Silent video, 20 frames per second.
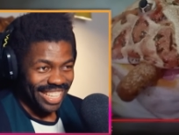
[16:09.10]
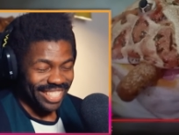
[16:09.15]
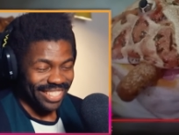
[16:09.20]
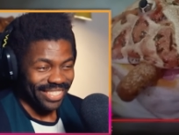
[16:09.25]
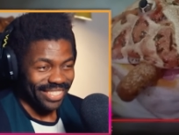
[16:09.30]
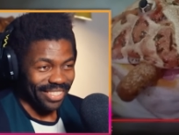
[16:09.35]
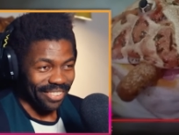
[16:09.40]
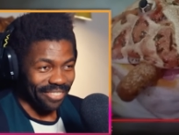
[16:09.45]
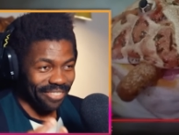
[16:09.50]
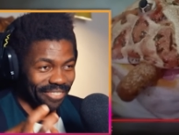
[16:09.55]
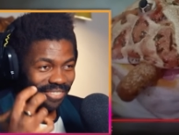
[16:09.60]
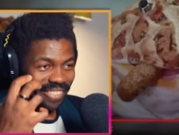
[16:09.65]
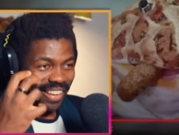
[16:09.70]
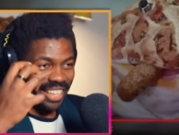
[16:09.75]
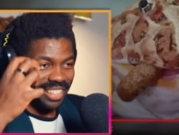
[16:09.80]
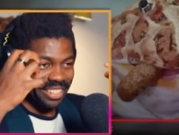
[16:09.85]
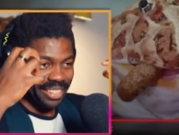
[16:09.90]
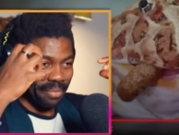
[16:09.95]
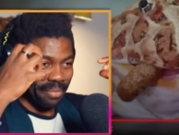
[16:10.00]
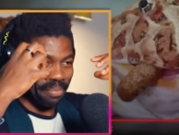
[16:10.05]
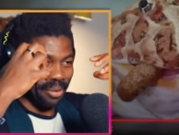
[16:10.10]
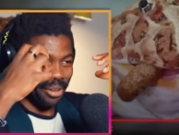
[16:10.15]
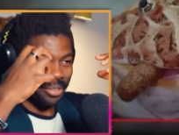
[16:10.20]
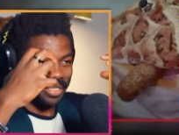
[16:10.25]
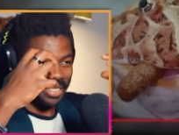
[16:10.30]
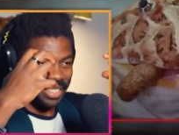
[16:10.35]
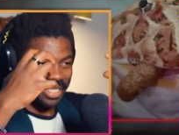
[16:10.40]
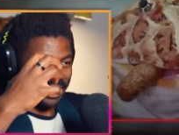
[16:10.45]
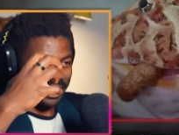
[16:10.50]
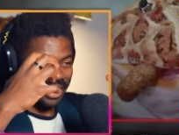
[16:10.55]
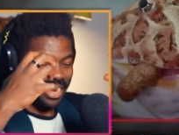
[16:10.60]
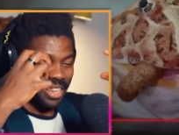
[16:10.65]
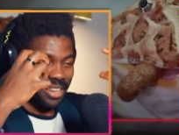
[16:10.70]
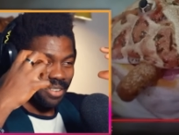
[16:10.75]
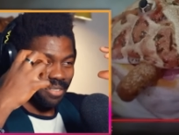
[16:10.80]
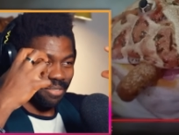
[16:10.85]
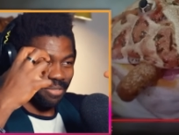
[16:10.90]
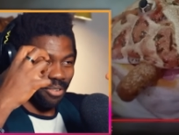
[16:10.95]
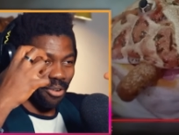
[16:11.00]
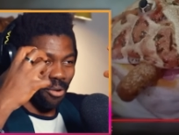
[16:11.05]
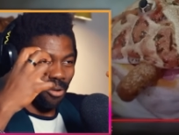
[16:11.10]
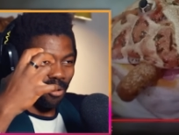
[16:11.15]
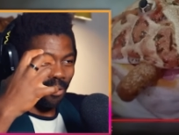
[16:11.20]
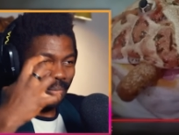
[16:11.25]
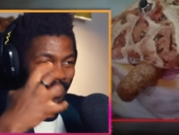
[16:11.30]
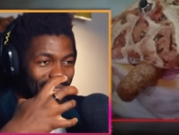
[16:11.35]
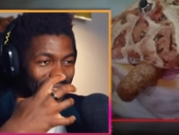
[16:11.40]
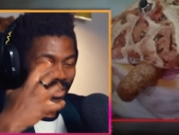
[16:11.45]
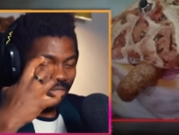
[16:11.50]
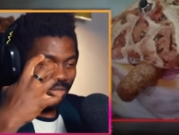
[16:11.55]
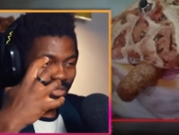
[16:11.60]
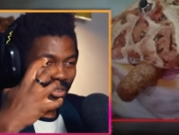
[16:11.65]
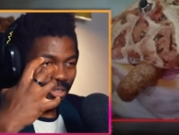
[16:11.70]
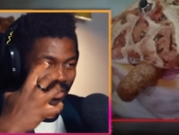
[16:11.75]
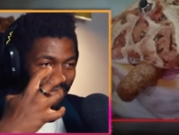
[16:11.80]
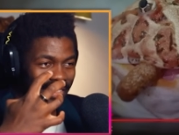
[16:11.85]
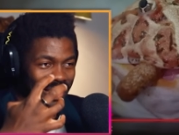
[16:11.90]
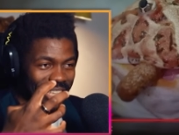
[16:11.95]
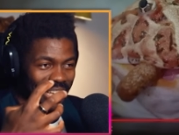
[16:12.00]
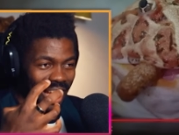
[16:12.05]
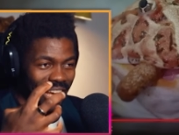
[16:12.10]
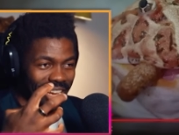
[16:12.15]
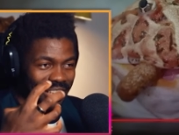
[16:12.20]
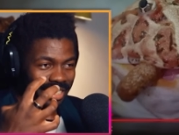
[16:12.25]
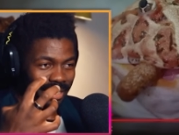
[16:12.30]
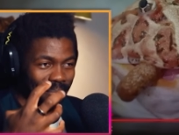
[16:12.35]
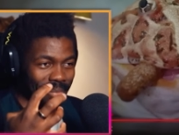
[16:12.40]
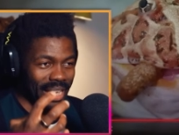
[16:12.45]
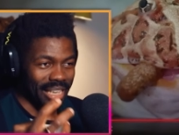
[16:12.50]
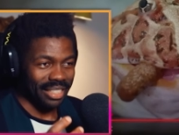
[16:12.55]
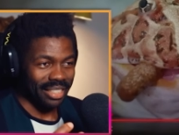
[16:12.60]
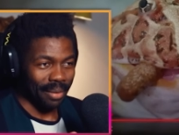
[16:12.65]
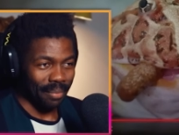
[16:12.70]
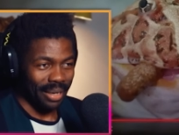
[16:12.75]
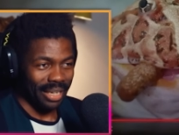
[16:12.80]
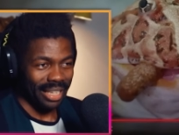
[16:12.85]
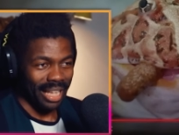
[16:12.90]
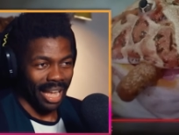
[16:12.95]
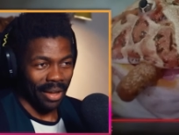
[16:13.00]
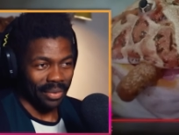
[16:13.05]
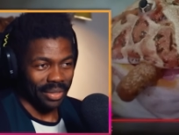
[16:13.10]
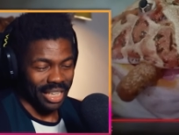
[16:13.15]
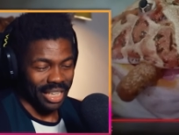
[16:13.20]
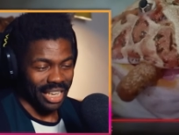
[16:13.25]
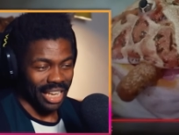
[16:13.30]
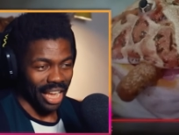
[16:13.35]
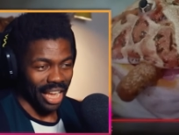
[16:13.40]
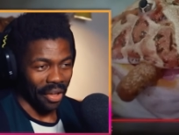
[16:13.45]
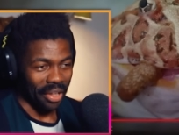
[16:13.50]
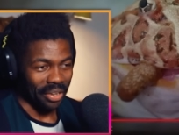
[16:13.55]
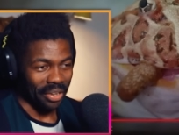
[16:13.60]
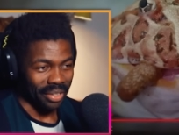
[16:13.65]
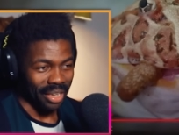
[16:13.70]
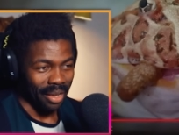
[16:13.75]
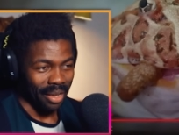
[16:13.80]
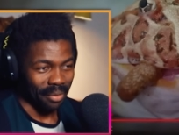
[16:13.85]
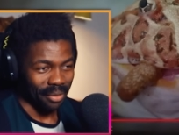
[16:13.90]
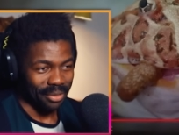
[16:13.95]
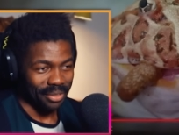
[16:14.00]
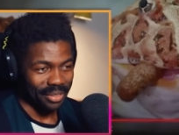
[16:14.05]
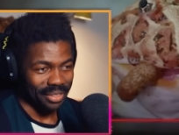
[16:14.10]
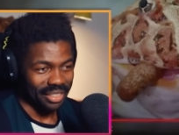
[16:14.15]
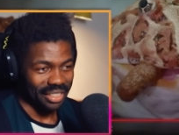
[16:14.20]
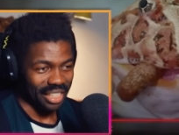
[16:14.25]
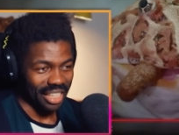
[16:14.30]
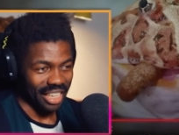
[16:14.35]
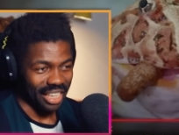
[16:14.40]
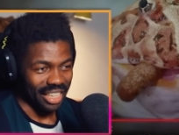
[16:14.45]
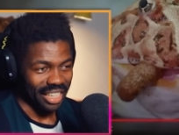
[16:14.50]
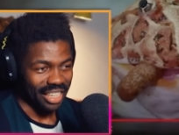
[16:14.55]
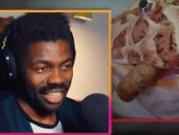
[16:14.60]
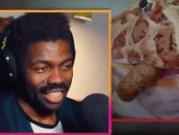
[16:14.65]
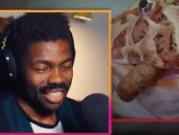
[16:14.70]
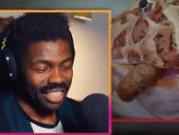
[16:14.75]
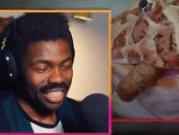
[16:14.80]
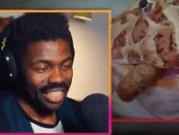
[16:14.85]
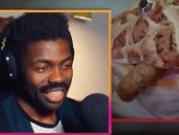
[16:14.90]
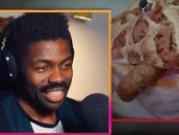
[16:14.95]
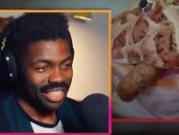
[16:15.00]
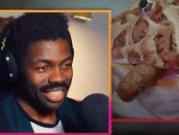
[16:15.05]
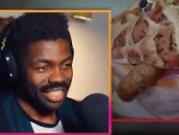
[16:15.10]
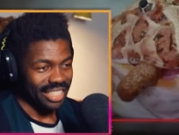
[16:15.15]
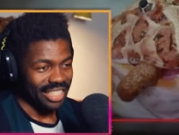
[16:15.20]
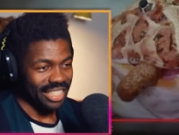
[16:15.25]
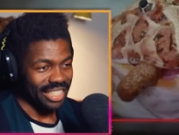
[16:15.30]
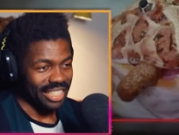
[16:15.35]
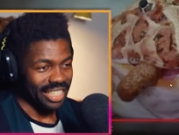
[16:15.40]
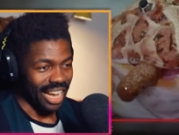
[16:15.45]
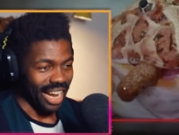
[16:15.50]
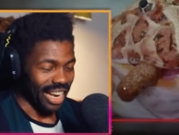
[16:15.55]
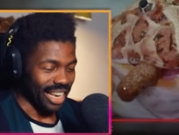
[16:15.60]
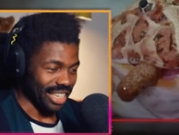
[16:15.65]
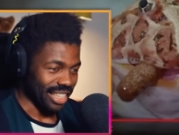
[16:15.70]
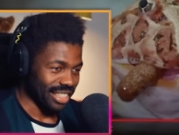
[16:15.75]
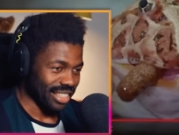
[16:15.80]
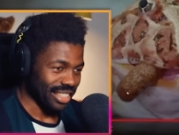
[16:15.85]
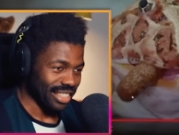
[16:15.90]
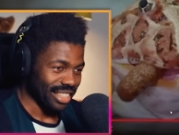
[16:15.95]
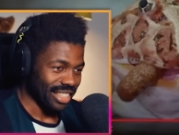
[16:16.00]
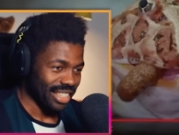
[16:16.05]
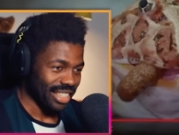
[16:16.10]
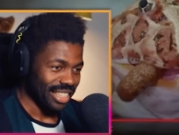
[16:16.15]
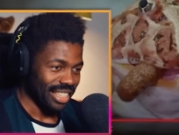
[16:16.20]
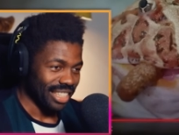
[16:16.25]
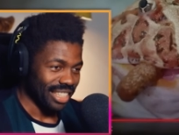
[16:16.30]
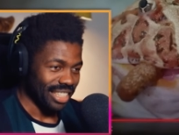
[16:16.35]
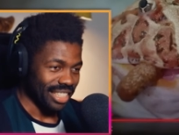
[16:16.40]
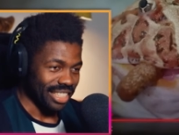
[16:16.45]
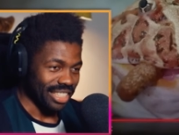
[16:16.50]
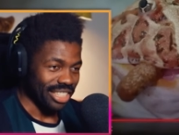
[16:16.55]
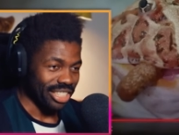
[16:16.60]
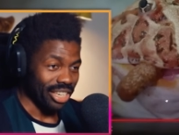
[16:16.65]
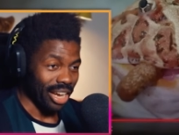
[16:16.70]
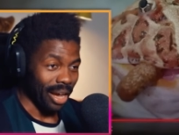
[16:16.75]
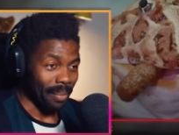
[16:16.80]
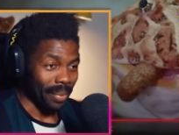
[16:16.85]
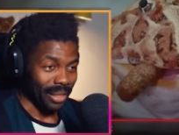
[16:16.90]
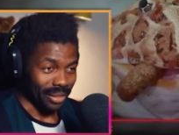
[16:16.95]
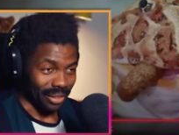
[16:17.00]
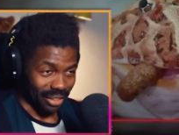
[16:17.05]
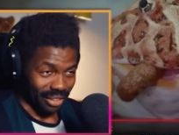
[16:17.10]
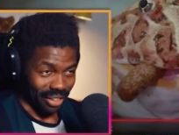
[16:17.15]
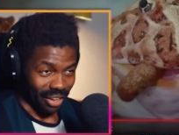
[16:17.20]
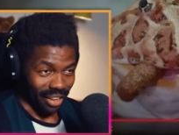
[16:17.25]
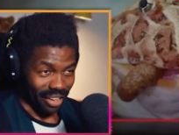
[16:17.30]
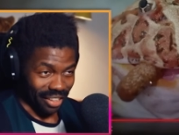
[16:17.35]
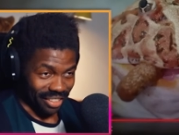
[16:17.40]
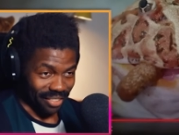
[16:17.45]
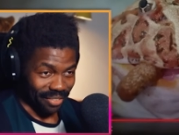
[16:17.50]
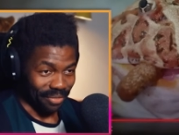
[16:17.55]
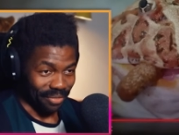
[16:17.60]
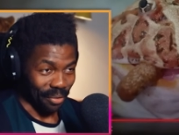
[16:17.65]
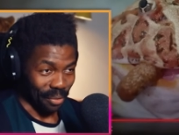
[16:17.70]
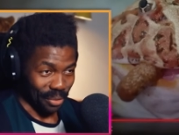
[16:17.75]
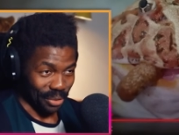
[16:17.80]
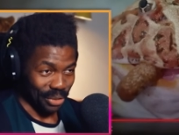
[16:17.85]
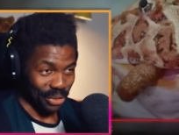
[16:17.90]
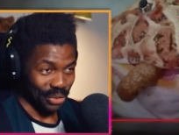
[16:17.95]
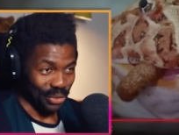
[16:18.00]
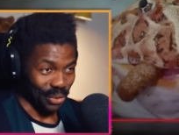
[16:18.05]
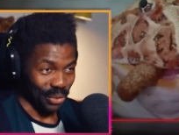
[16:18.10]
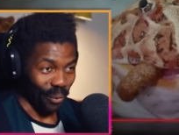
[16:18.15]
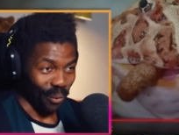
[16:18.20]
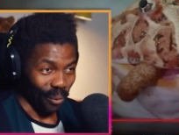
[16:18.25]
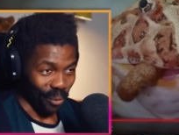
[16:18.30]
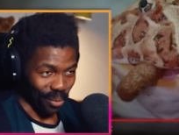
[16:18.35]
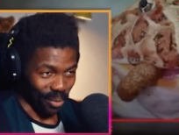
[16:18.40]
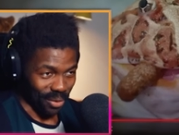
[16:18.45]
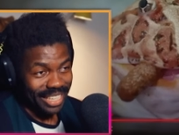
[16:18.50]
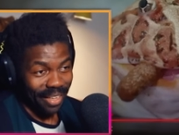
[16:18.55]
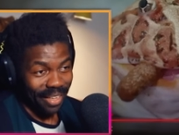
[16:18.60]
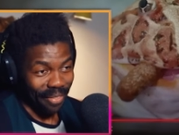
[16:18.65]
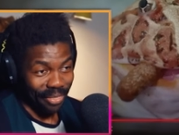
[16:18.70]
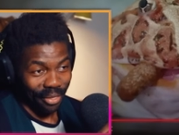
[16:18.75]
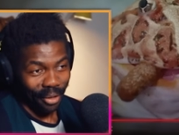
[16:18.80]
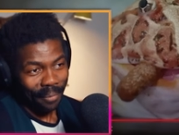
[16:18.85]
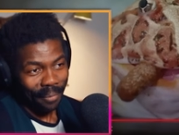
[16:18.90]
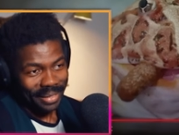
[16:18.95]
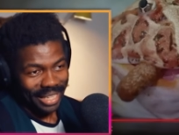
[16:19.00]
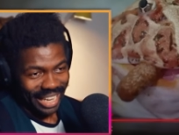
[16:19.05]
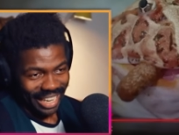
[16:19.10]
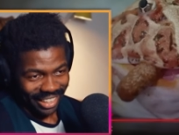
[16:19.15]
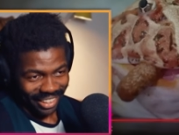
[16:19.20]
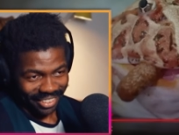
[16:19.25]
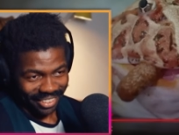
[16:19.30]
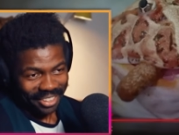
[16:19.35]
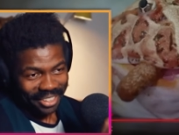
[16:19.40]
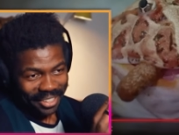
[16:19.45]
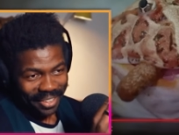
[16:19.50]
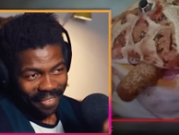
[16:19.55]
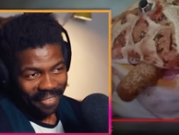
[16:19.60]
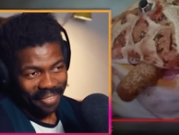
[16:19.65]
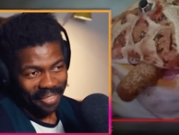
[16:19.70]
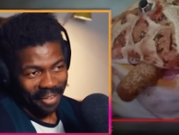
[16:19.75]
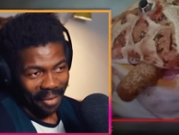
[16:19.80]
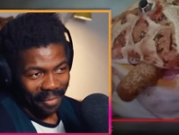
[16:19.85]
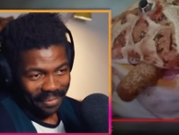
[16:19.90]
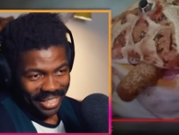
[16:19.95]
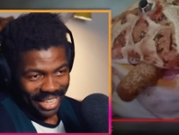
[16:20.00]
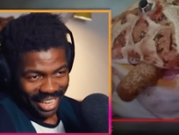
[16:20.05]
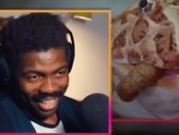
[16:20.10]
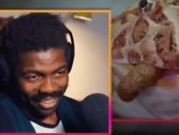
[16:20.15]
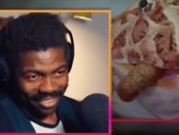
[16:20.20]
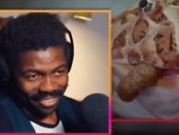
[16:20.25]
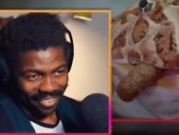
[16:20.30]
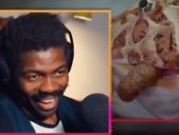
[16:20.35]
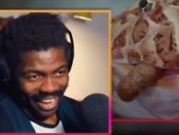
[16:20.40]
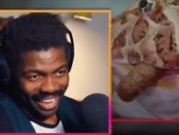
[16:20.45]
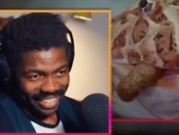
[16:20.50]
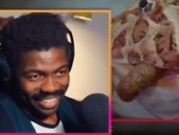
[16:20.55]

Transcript: to the fat deposits form in front of the eyes and makes them cloudy and unable to see. Yikes. Jabba the God for sure. Thumbnail. Thumbnail right